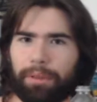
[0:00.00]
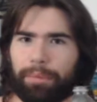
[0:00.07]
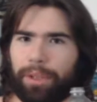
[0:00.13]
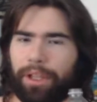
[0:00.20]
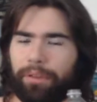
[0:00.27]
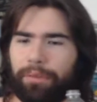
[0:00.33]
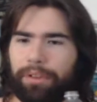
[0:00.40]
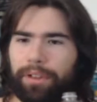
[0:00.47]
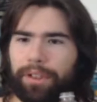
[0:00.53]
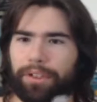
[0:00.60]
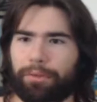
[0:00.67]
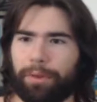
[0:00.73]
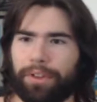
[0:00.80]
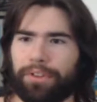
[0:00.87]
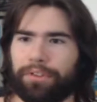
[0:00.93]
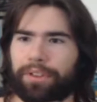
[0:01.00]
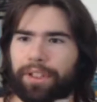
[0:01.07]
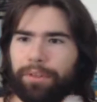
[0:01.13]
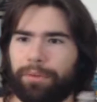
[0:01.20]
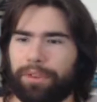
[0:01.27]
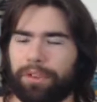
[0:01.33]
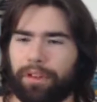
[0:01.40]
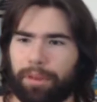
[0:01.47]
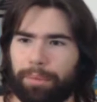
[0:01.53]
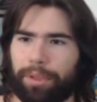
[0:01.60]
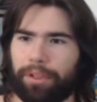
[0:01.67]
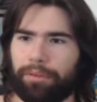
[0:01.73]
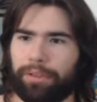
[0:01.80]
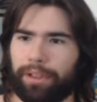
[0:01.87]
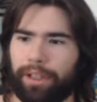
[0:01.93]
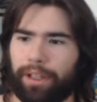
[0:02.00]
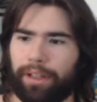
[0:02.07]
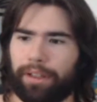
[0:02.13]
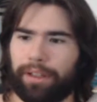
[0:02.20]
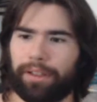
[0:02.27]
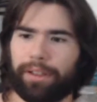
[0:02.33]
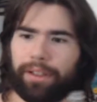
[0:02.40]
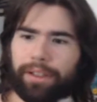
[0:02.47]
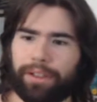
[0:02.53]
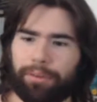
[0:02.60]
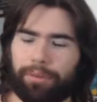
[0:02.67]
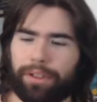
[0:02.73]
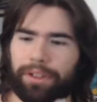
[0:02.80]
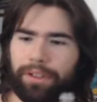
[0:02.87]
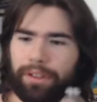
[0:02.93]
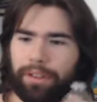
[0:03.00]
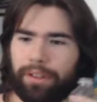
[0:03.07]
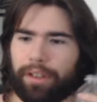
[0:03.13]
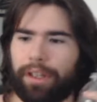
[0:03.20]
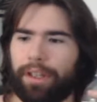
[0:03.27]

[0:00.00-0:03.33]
Penguin because Grazer 10 was Club Penguin guy, and then he went to